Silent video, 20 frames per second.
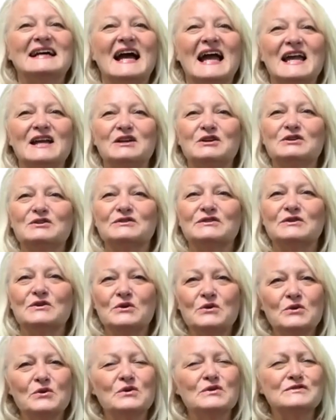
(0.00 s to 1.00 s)
A
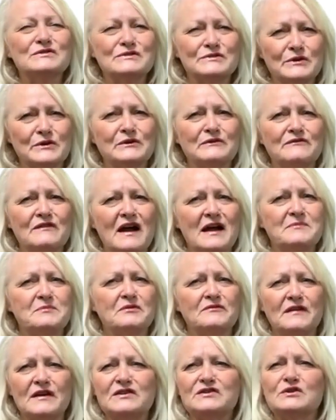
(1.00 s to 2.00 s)
Google Certified
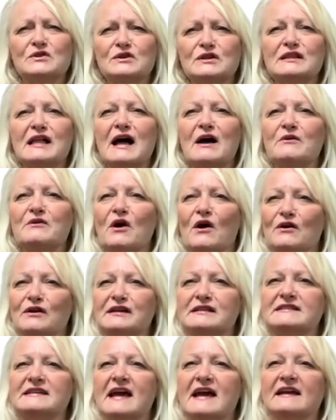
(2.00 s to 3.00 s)
Professional Cloud
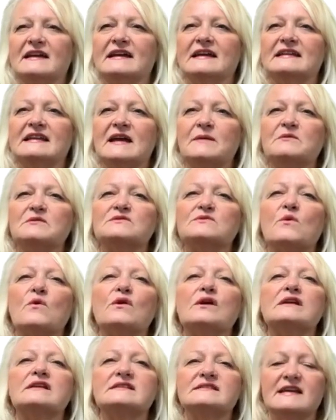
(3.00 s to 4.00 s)
Architect enables
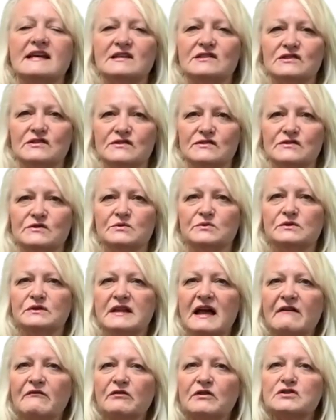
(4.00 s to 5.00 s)
organizations to
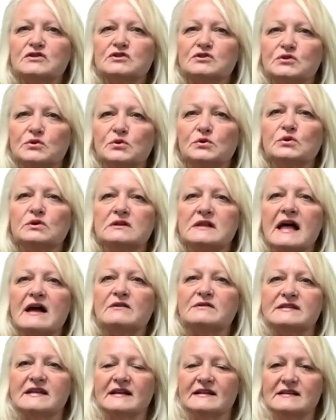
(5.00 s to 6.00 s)
leverage Google
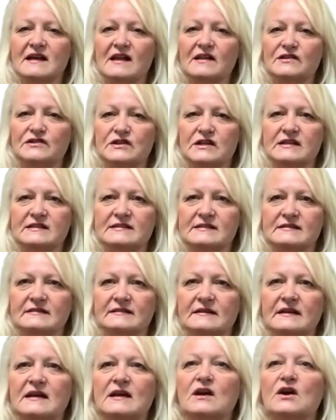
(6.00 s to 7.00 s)
Cloud technologies.
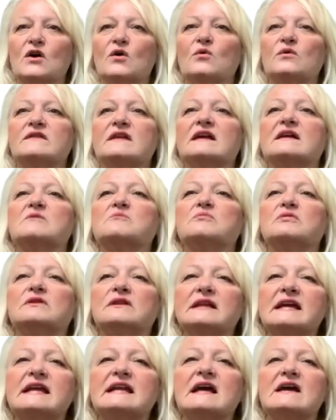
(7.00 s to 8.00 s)
With a
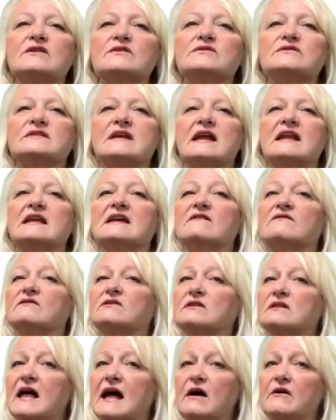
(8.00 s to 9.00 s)
complete understanding of
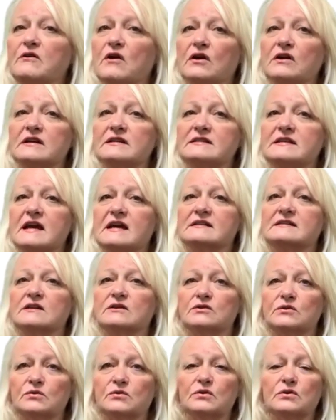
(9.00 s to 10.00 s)
Cloud Architect
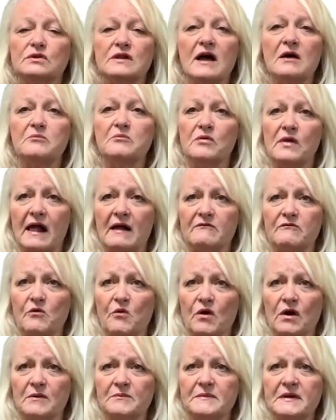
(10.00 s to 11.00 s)
and Google Cloud
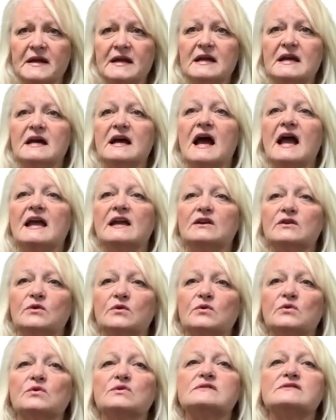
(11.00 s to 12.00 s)
Platform, a
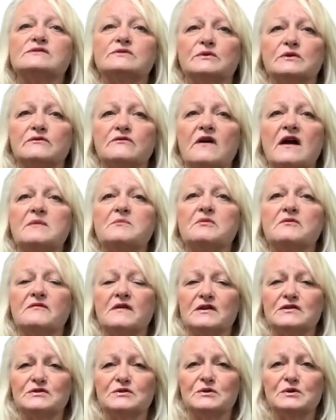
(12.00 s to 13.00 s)
Google Certified
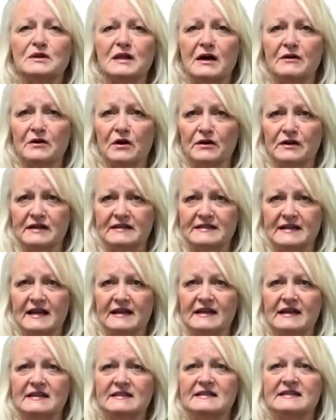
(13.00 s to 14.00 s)
Professional Cloud
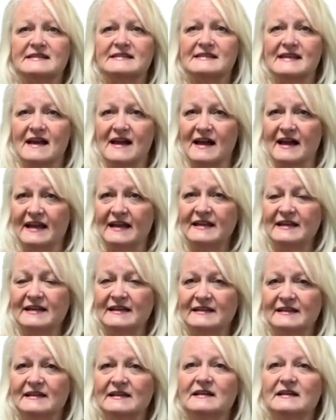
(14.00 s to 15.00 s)
Architect can design,
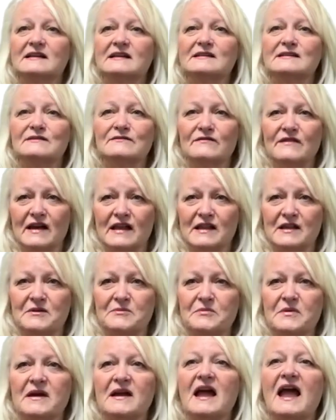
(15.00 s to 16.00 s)

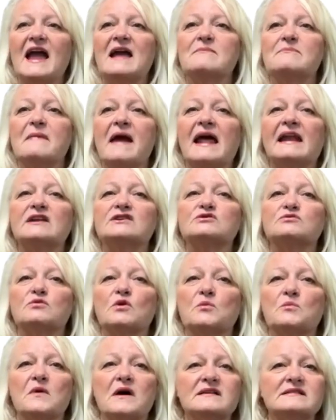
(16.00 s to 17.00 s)
develop, and manage
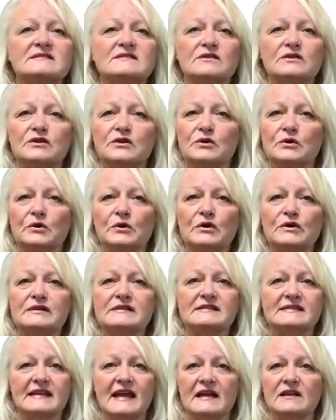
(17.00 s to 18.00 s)
robust, secure,
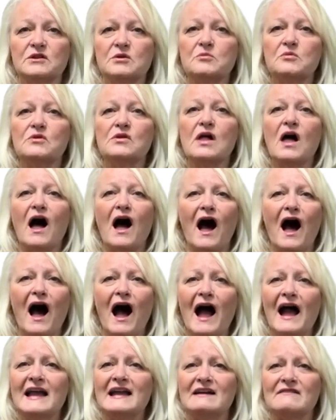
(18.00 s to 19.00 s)
scalable,
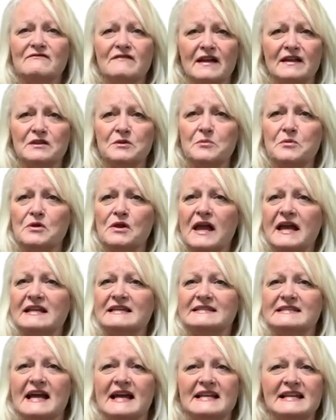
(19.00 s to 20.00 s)
high available,
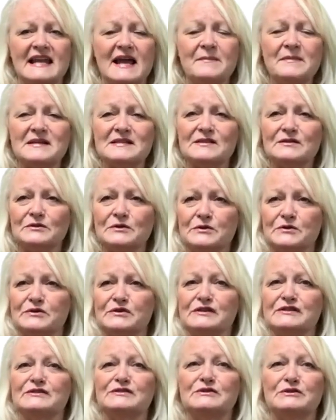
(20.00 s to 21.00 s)
and dynamic
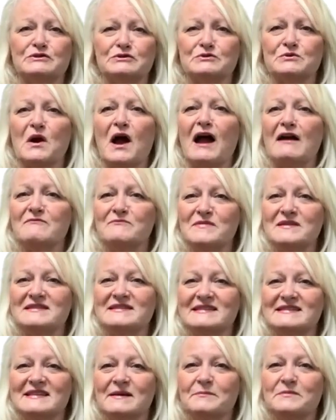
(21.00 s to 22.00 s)
solutions to drive
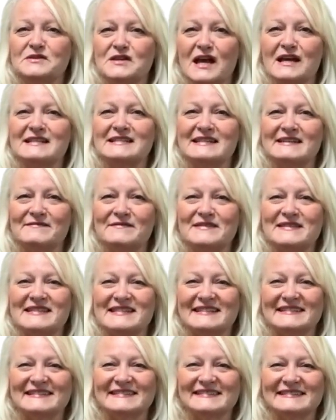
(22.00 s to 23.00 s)
business
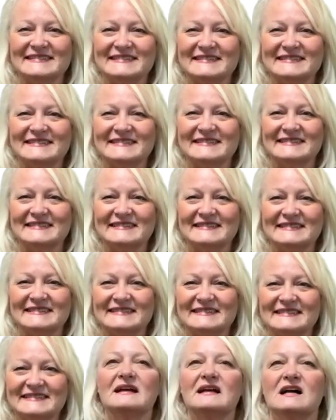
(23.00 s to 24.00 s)
objectives.
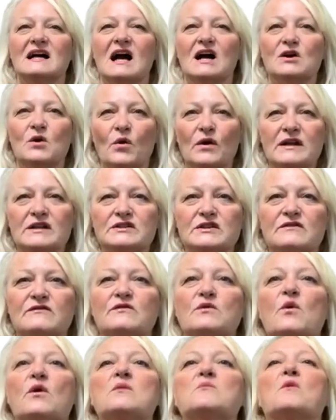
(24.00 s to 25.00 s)
According to
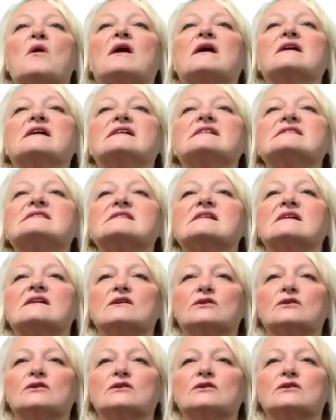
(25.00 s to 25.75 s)
Fior Markets,